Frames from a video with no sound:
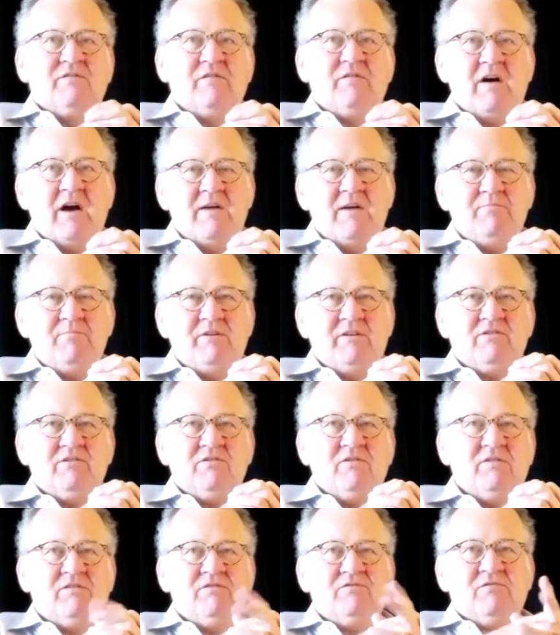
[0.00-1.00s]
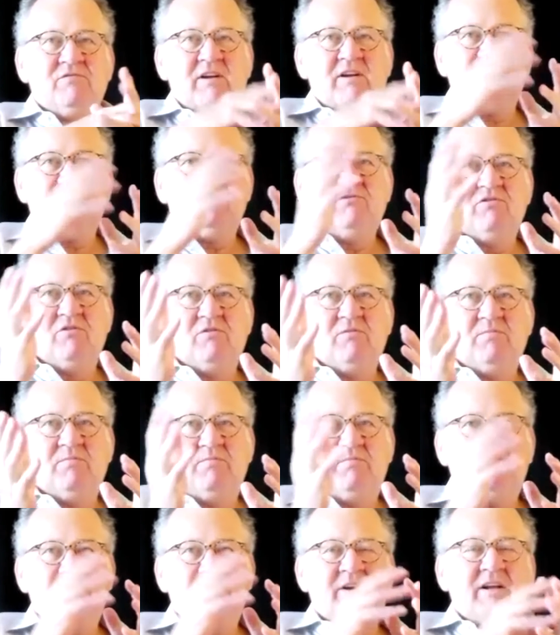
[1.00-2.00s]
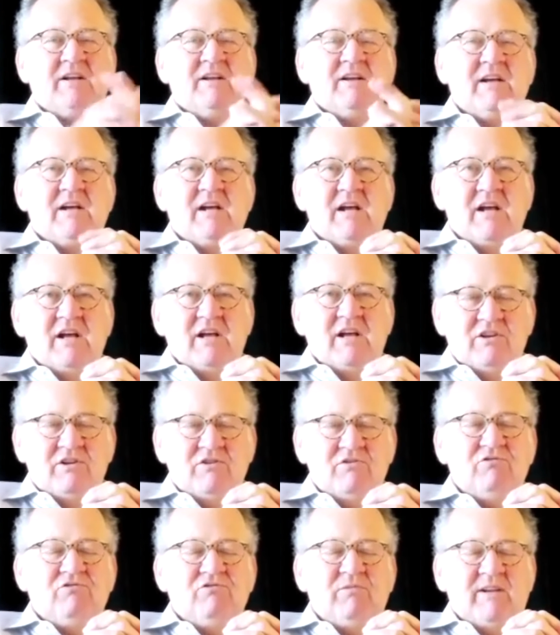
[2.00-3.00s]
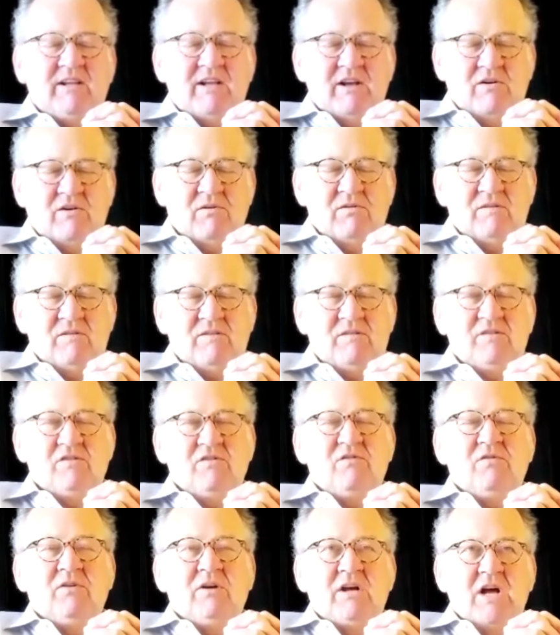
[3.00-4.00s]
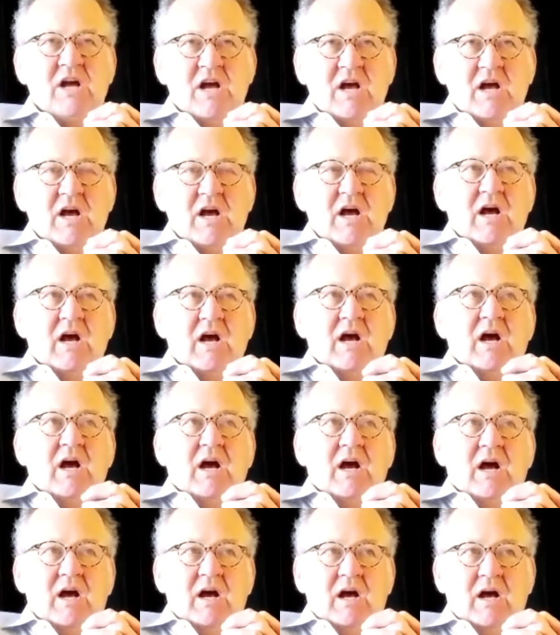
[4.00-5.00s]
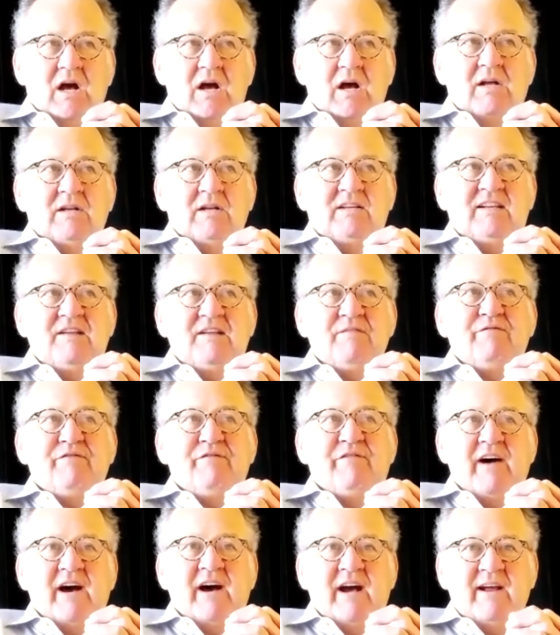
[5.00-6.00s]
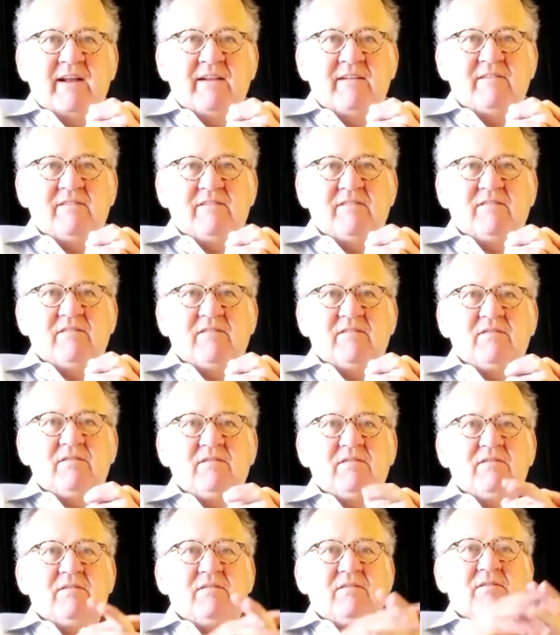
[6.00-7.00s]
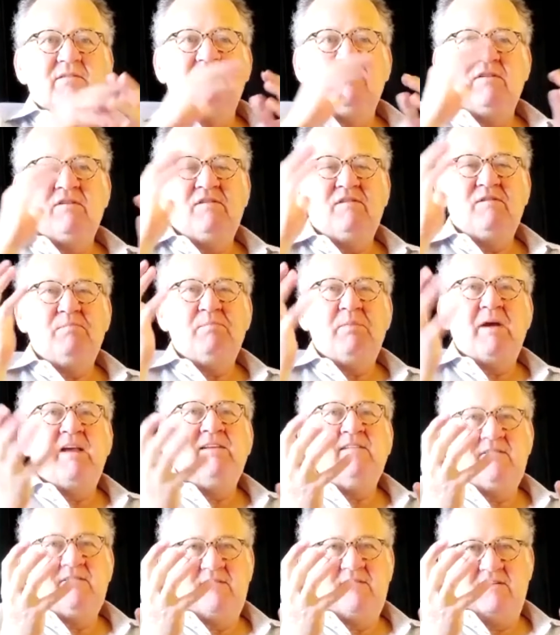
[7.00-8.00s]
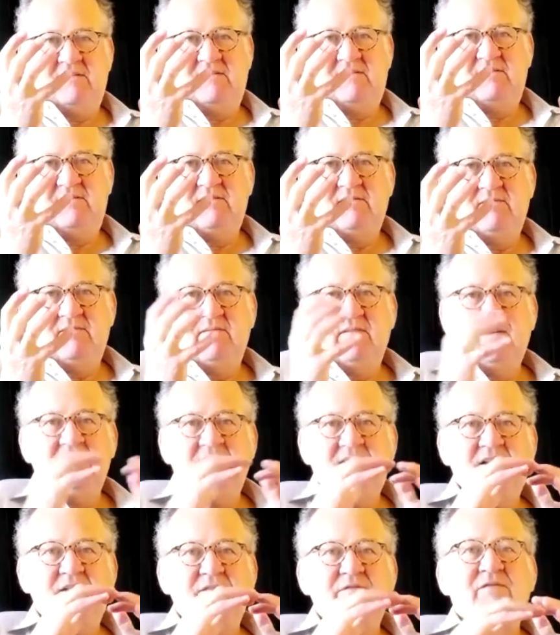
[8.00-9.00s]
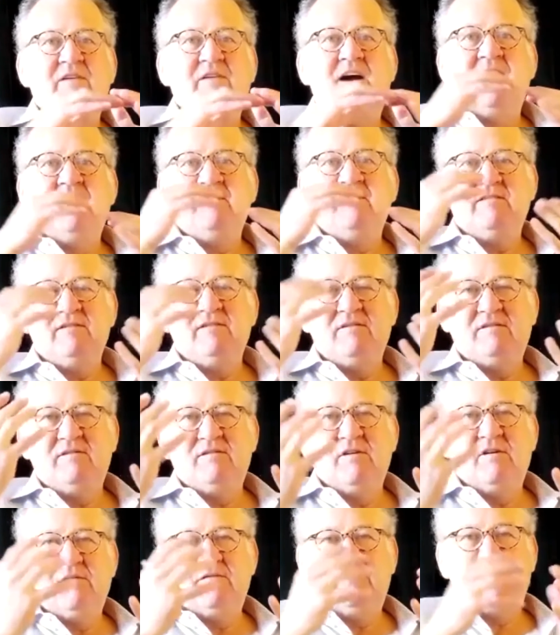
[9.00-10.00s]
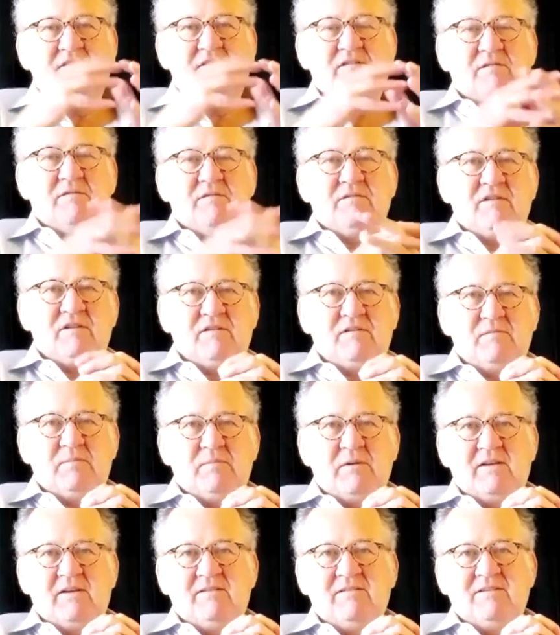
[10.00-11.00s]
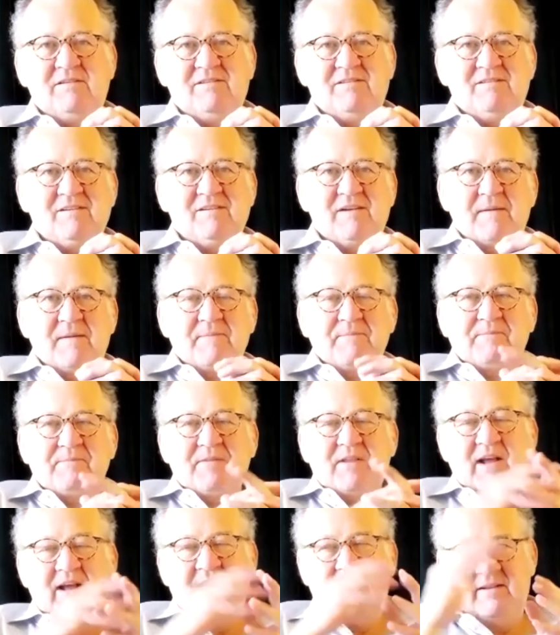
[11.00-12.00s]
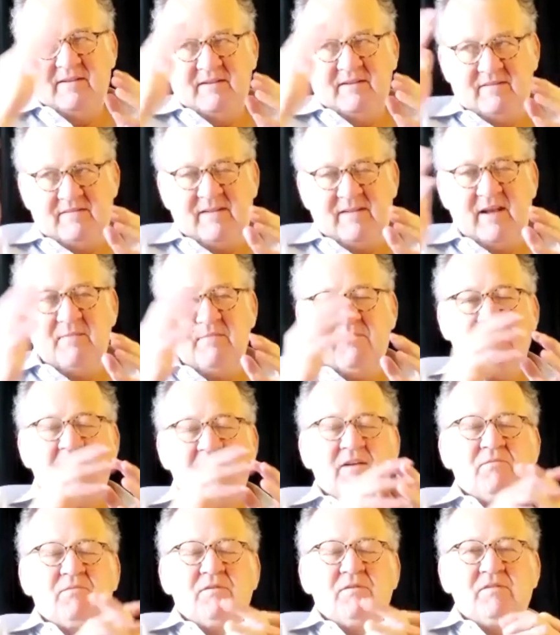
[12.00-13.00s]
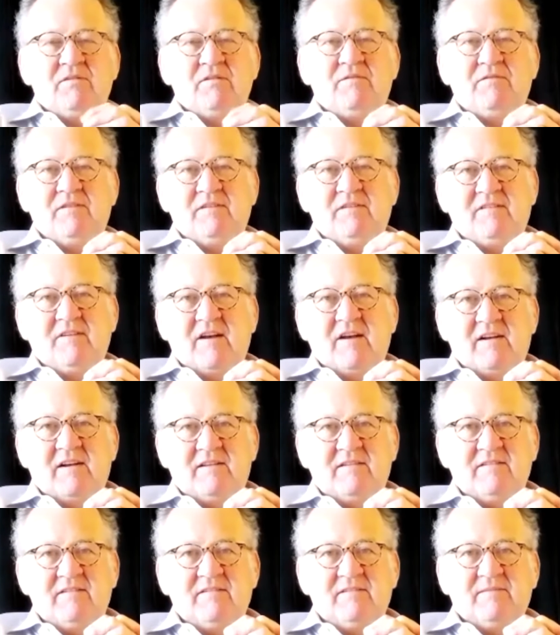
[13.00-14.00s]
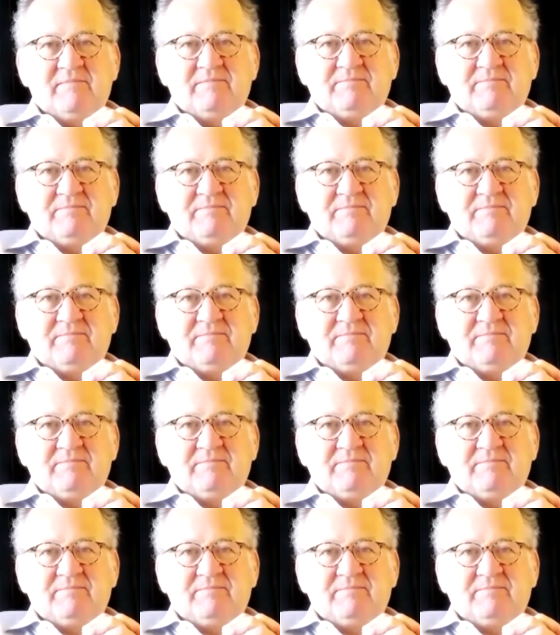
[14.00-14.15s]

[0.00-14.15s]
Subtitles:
hybrid construction or brick, usually also defines the spaces, defines the surface of the spaces. And same thing with the facades.